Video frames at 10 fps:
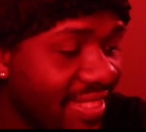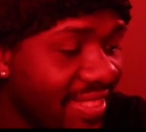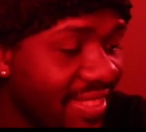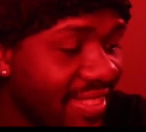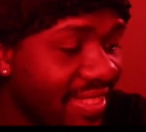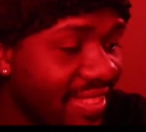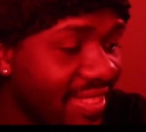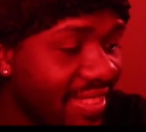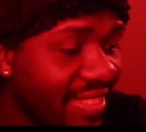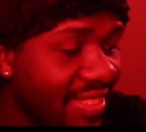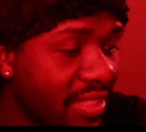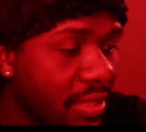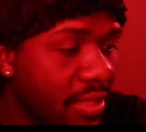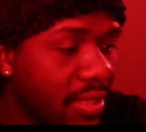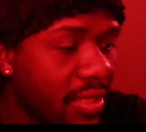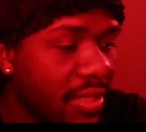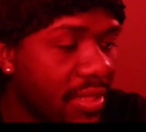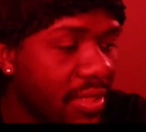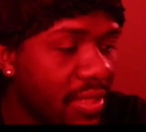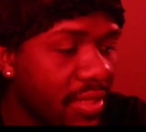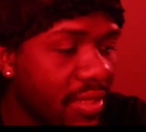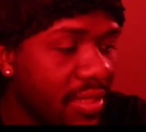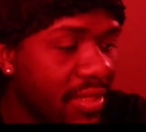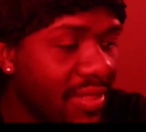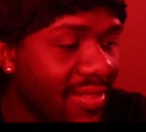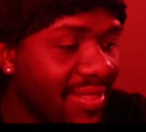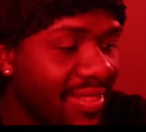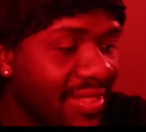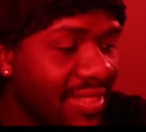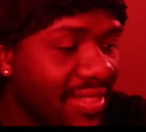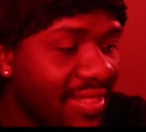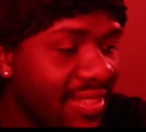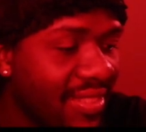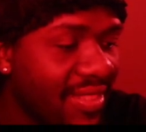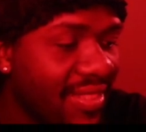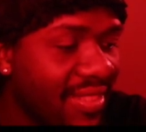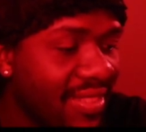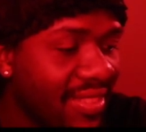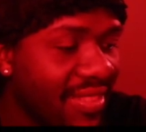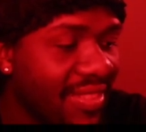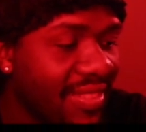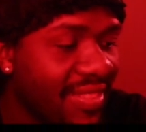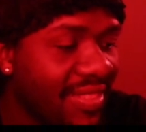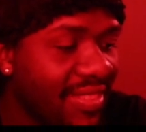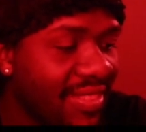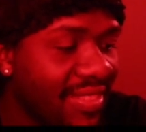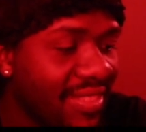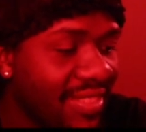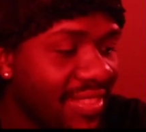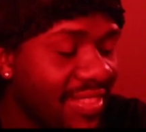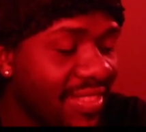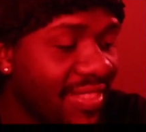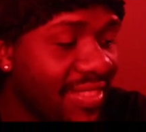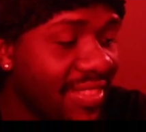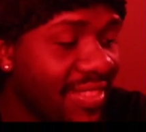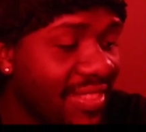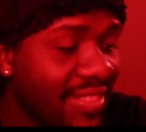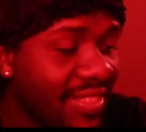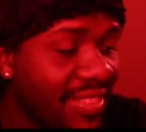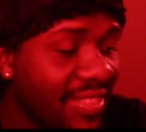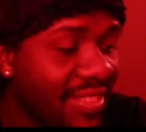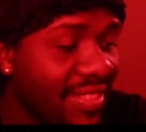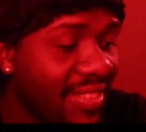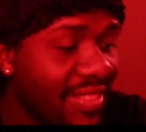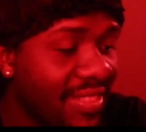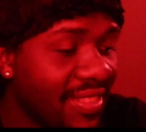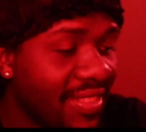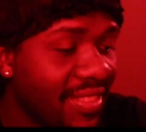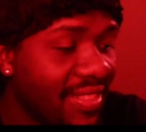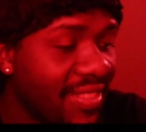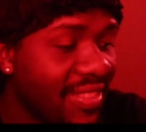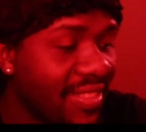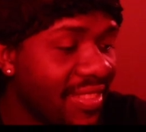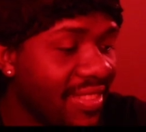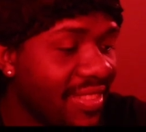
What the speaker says: (not speaking)